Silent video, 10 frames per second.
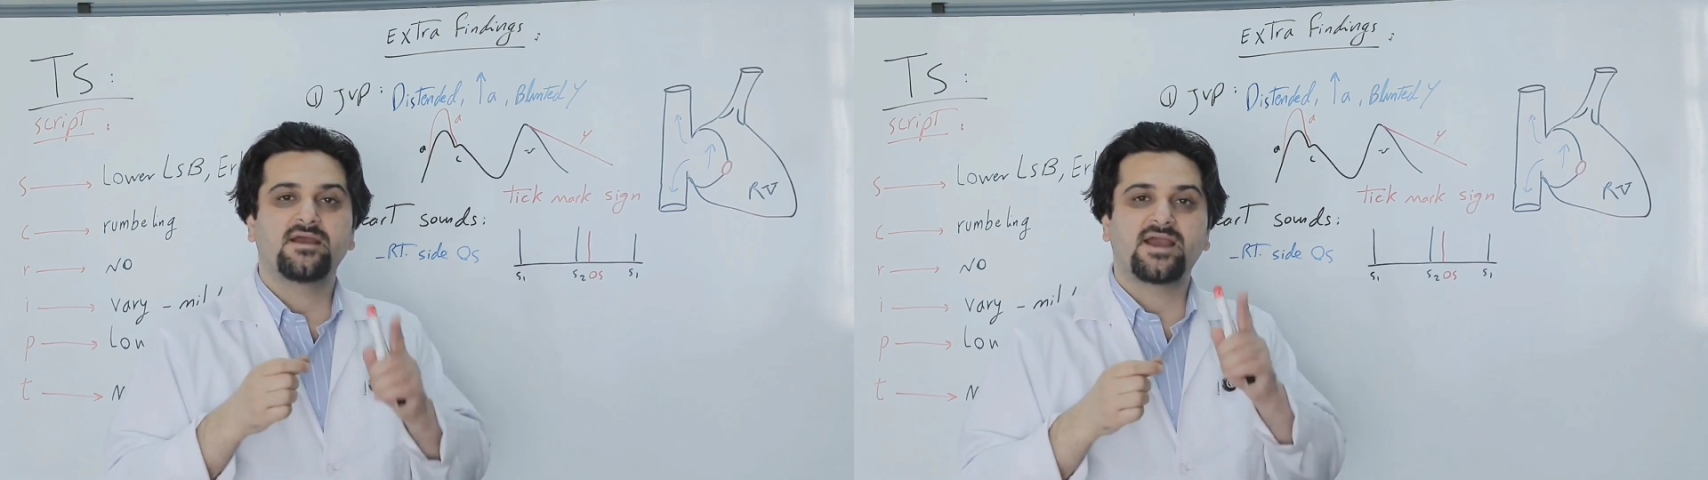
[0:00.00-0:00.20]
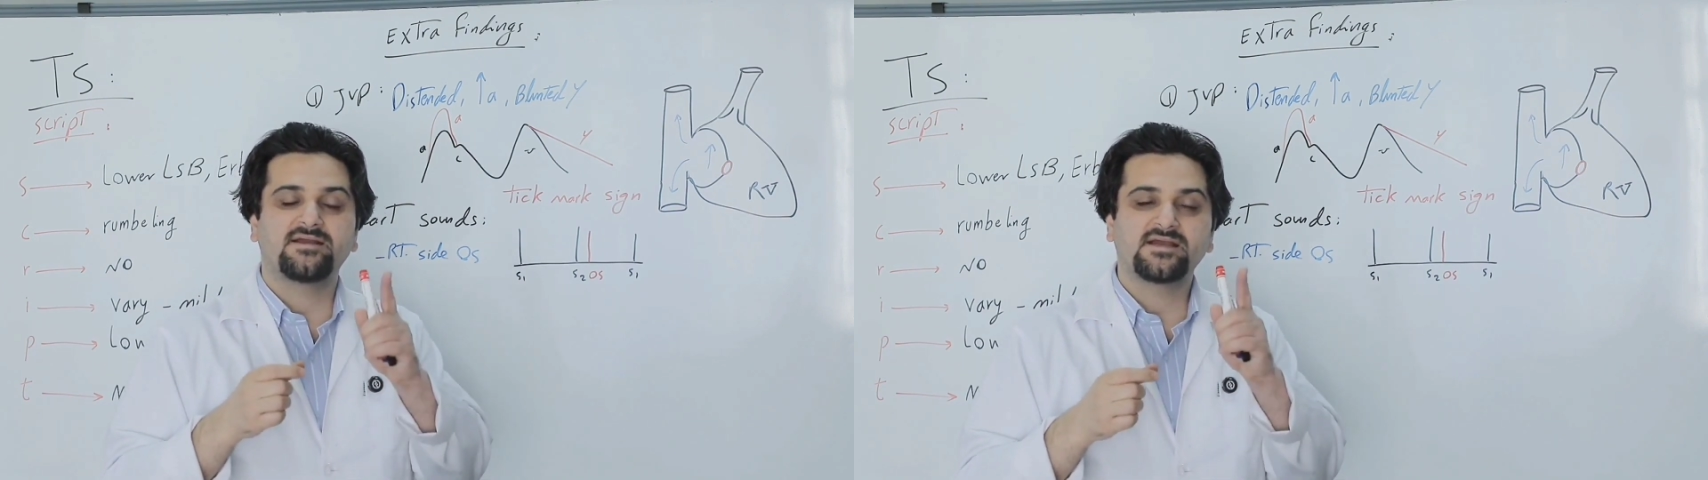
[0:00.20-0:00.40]

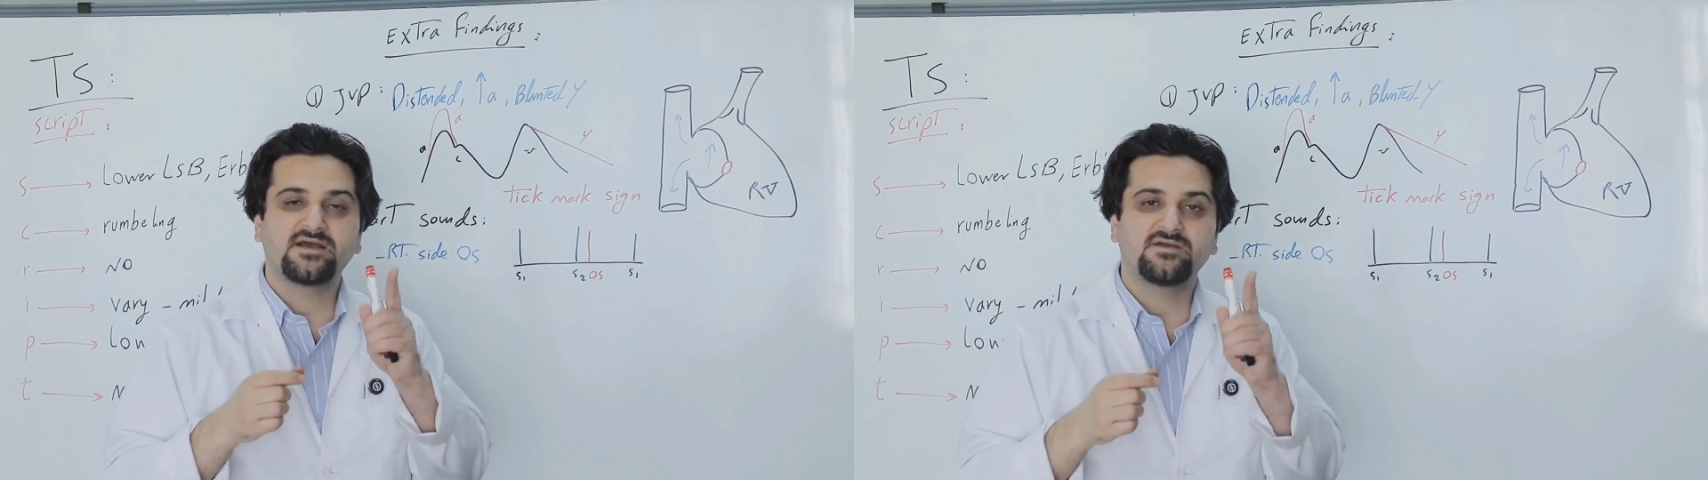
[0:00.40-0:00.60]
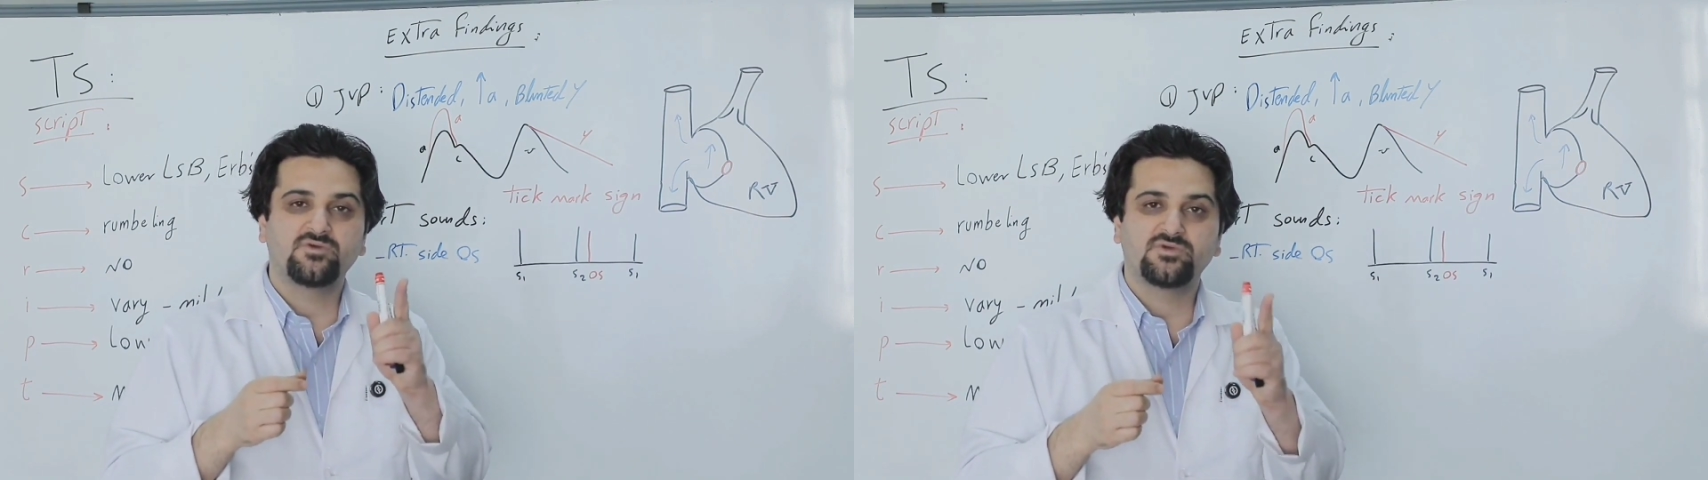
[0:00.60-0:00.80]
and the
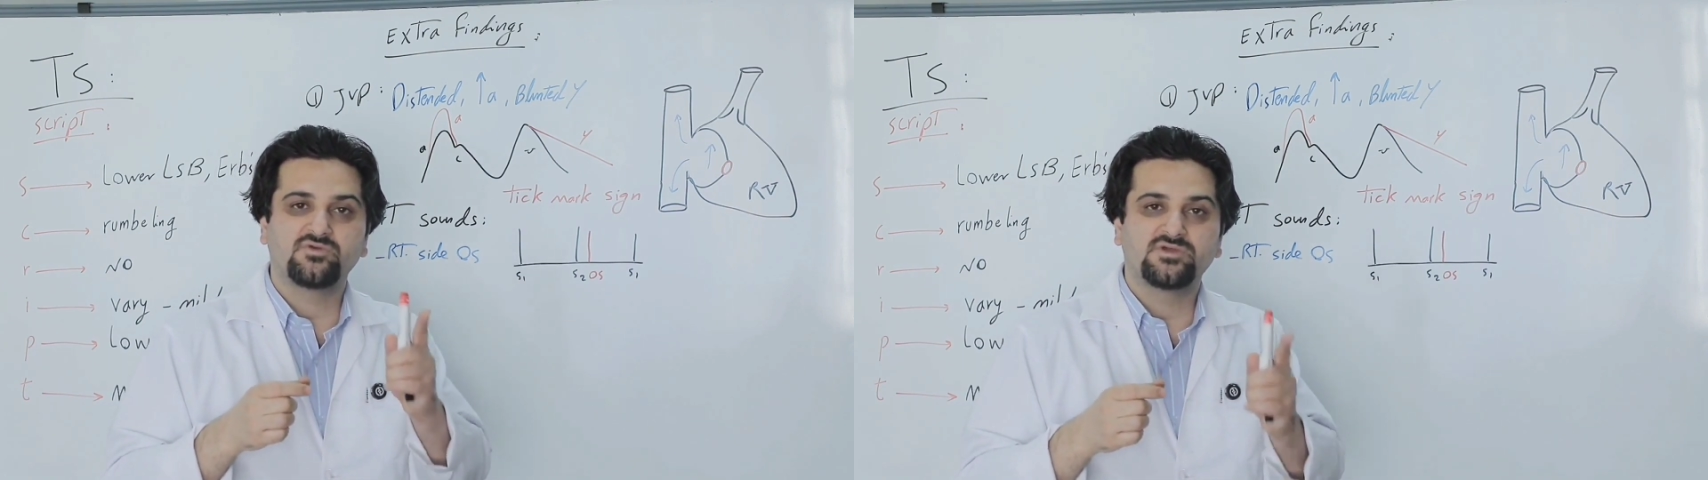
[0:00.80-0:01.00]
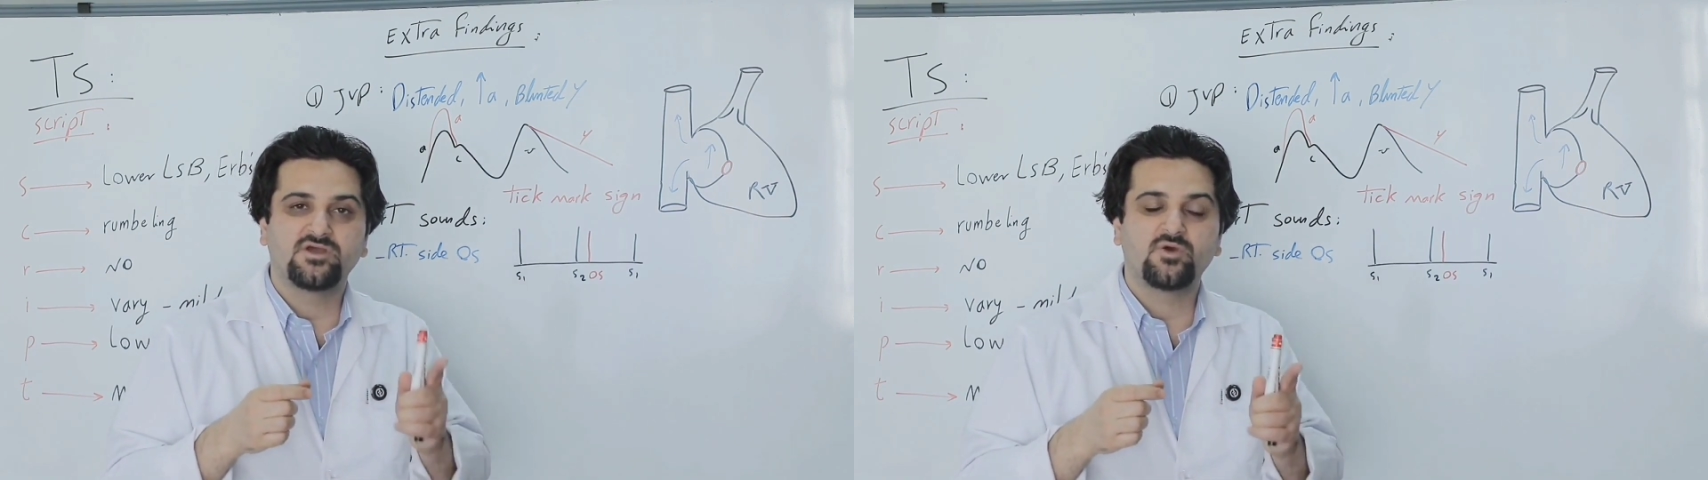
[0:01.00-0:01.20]
interval
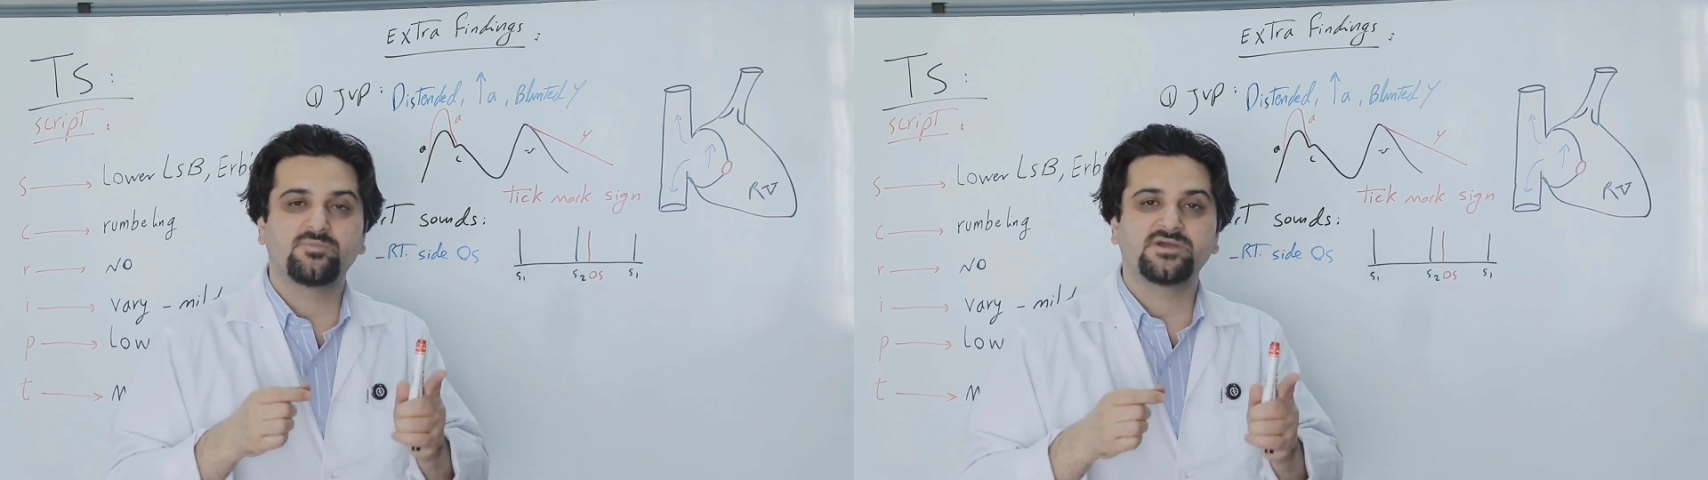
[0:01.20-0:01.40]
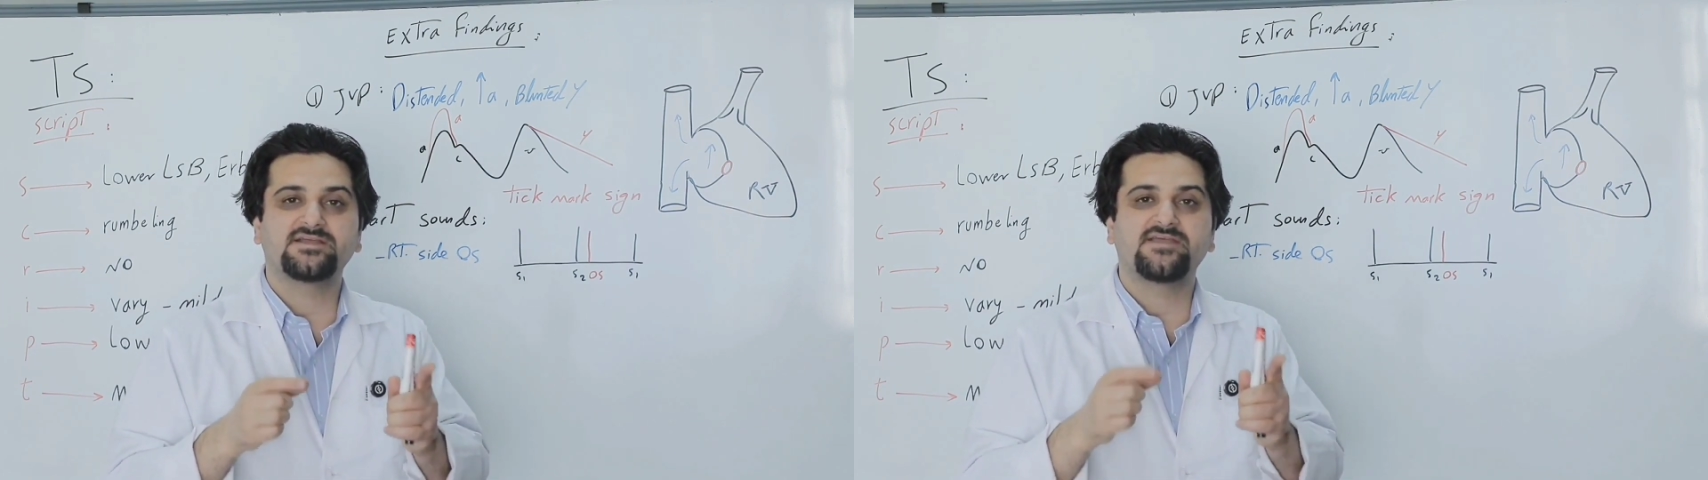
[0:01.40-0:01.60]
between the
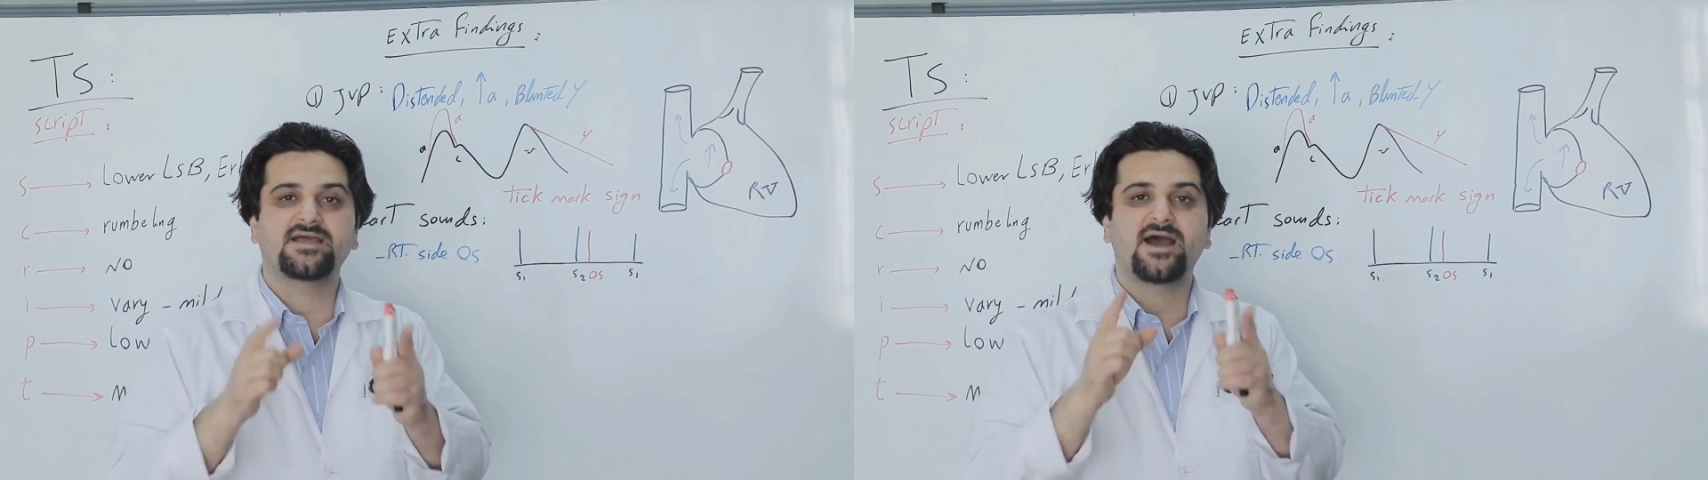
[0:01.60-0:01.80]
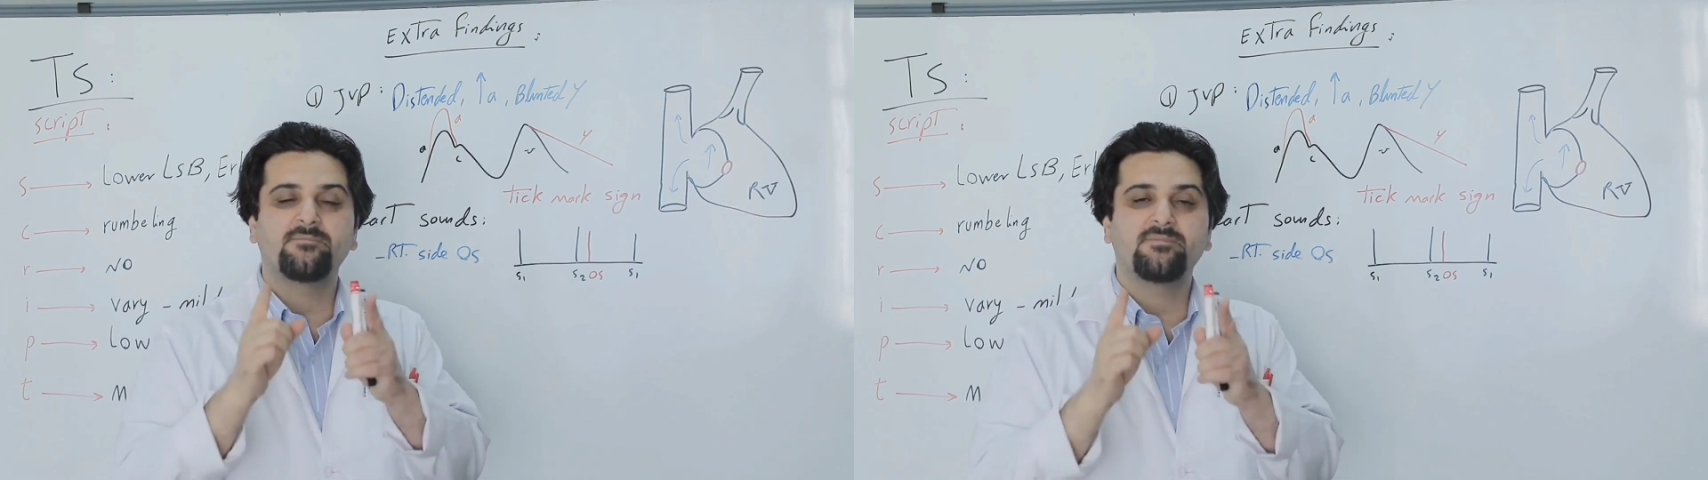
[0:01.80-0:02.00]
opening
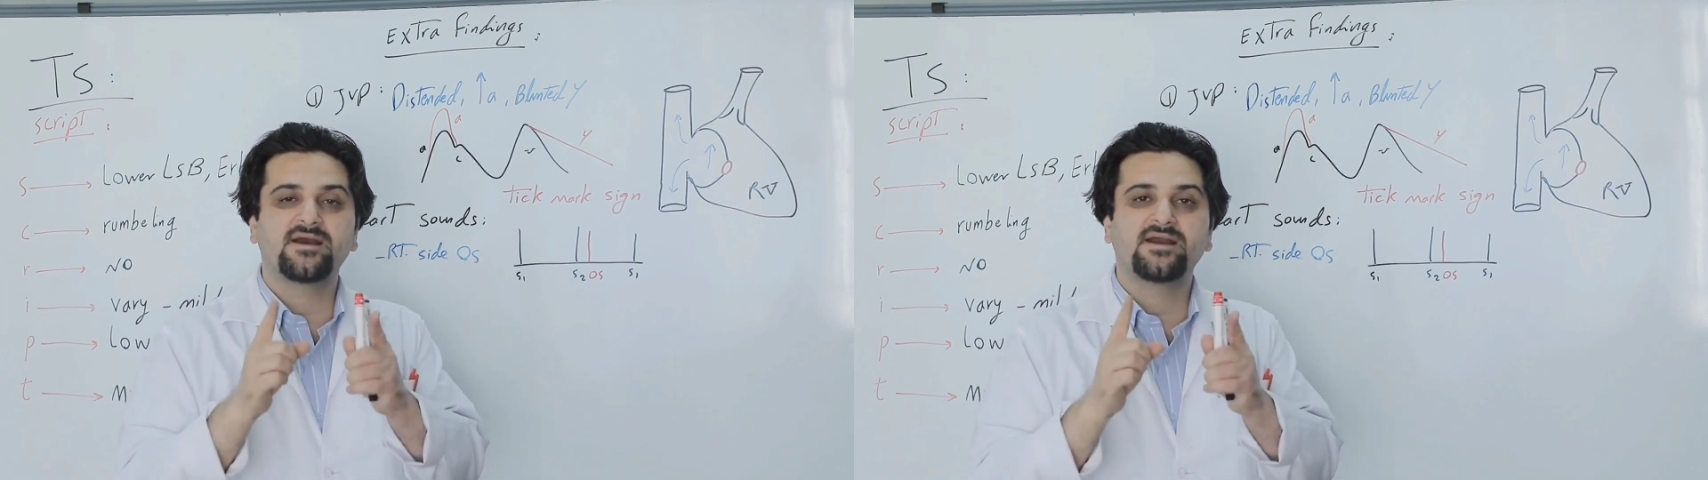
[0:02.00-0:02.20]
snap